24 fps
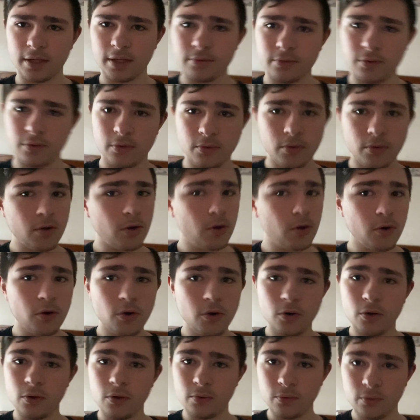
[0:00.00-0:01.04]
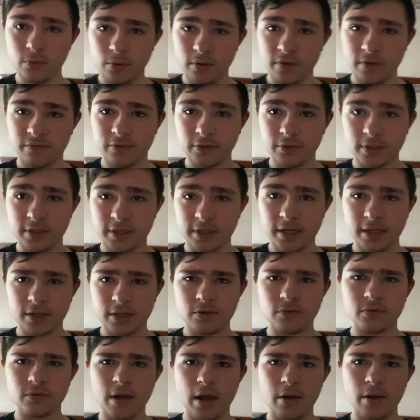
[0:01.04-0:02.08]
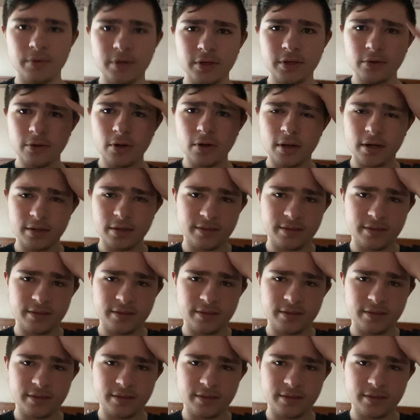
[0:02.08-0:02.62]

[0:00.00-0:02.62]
I don't know who, if they're going to get Clowney or not.